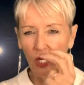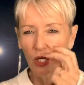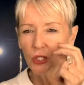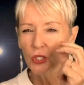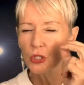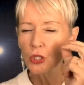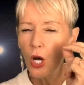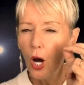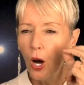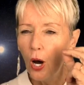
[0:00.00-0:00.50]

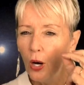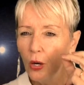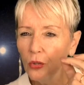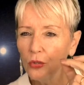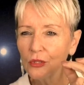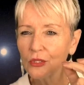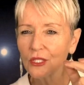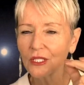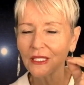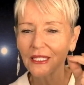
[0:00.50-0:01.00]

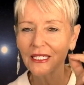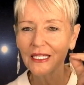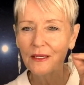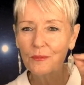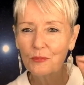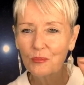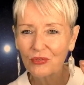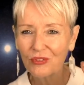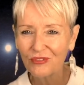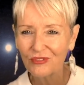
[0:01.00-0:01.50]
totally
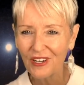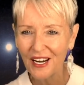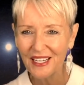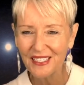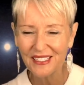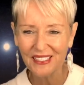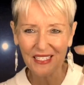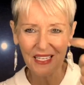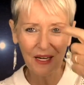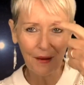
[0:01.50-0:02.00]

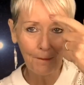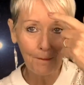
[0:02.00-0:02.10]
present